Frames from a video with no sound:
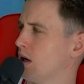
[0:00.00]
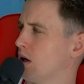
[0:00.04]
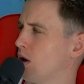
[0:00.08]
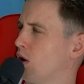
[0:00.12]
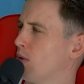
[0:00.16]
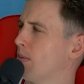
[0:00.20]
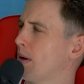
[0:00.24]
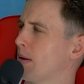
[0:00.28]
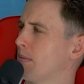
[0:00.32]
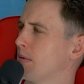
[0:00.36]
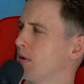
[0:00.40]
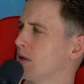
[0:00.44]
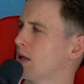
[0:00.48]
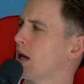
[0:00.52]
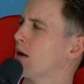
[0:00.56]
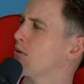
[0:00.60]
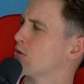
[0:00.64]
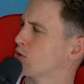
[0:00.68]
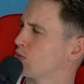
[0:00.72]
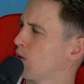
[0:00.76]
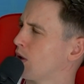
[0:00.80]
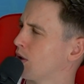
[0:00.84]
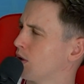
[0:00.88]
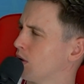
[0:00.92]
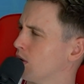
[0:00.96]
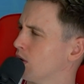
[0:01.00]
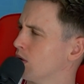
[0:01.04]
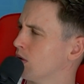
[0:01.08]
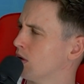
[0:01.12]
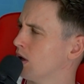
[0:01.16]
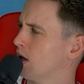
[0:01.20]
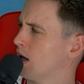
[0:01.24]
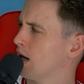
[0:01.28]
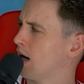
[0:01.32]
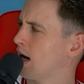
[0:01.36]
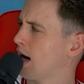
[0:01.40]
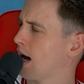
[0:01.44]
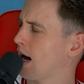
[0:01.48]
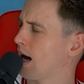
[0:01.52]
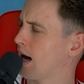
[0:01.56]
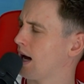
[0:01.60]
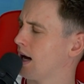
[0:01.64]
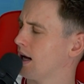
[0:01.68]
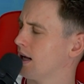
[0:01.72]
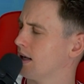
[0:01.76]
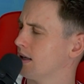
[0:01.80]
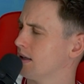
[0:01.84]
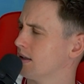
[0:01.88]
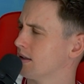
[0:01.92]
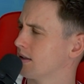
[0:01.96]
or maybe it was 1-0,
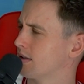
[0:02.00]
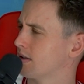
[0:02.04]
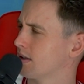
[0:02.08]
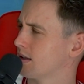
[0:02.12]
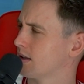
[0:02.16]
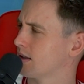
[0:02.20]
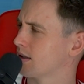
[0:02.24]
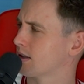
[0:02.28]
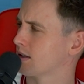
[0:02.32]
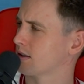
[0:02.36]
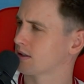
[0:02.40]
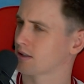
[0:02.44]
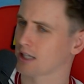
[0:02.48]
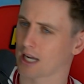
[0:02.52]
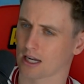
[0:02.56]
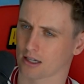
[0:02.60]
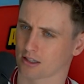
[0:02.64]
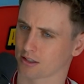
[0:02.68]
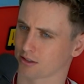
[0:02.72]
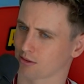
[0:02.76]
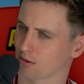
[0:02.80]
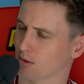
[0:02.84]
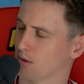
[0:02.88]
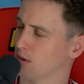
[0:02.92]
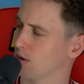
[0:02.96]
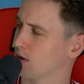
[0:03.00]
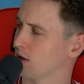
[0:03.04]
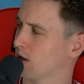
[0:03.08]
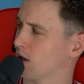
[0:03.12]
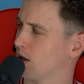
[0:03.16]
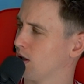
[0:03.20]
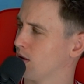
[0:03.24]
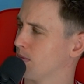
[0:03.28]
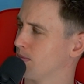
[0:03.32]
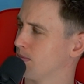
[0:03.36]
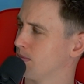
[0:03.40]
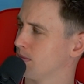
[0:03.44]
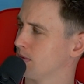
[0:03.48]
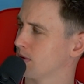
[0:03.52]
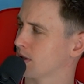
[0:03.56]
and Saka's through on goal.